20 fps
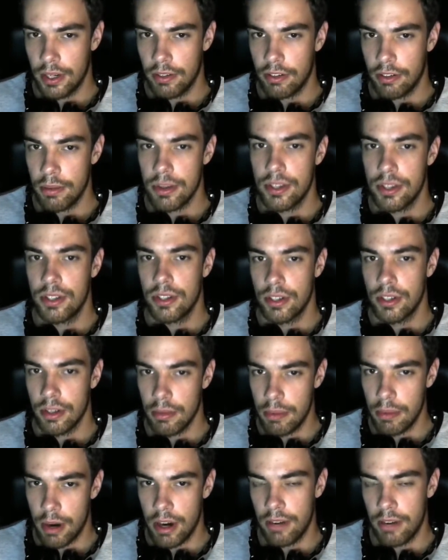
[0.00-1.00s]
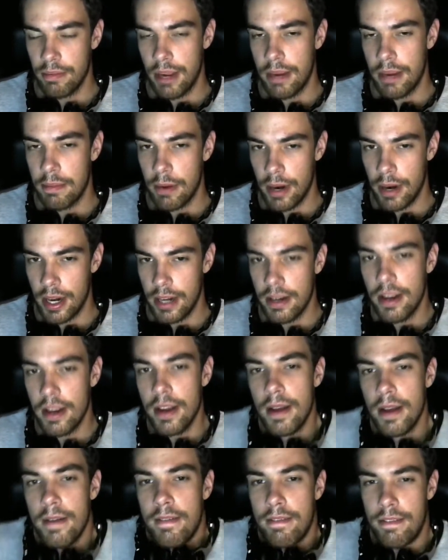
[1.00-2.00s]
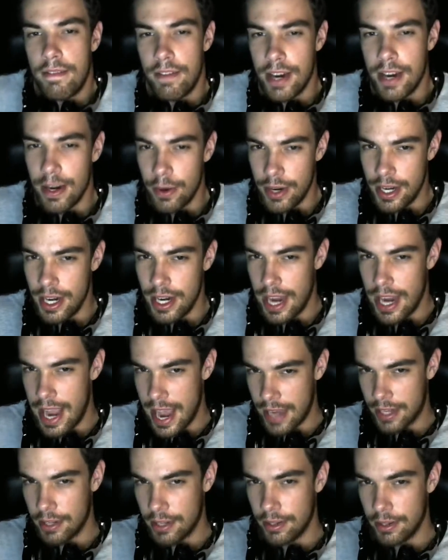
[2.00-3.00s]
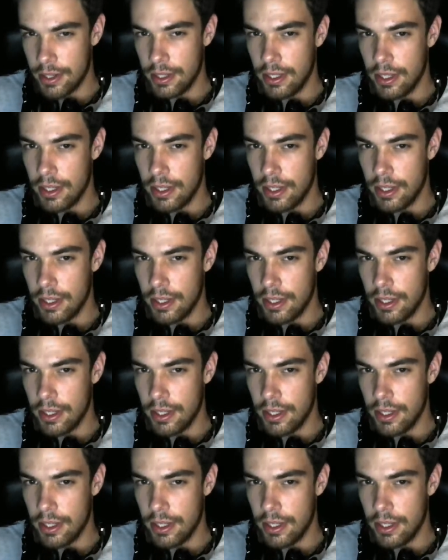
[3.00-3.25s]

from a certain part of my brain very accurately.